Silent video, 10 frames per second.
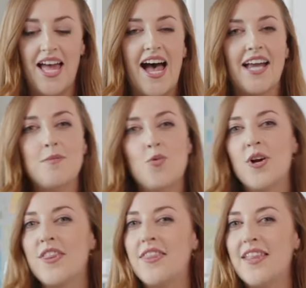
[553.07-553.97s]
Any
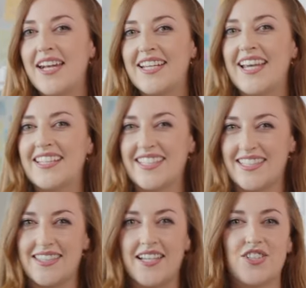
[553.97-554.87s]
more than that,
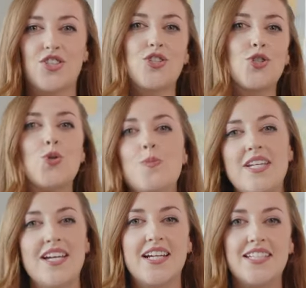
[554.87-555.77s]
there's just too
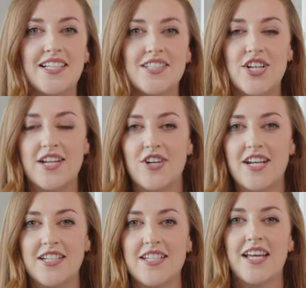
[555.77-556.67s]
many ideas
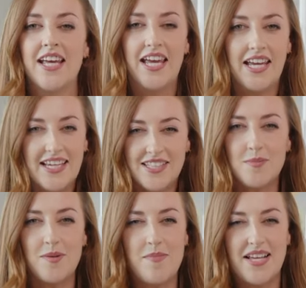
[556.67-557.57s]
generated. It gets a
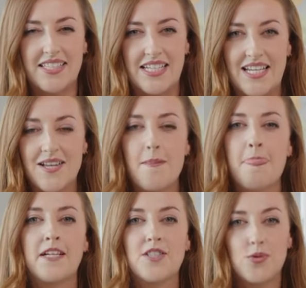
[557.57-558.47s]
bit messy.
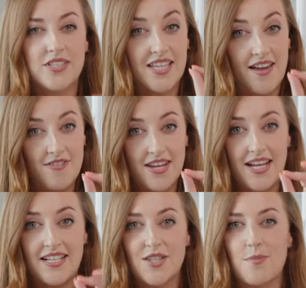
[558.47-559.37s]
So 7
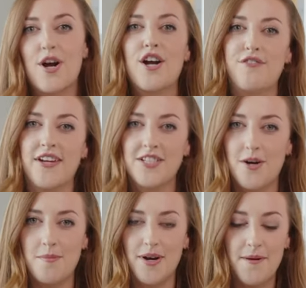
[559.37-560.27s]
is the perfect
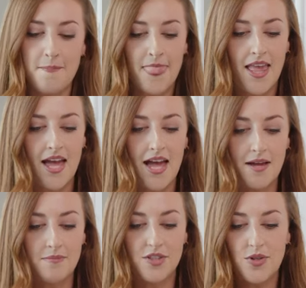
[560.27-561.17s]
number.
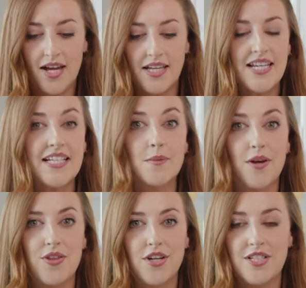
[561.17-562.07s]
So yeah, it takes
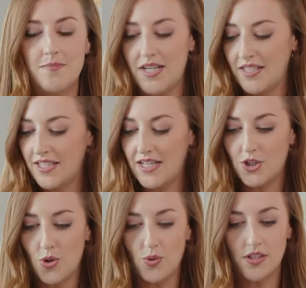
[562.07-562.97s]
about 30 minutes in
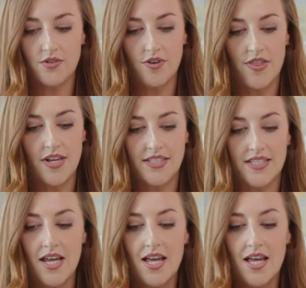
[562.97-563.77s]
total to run this.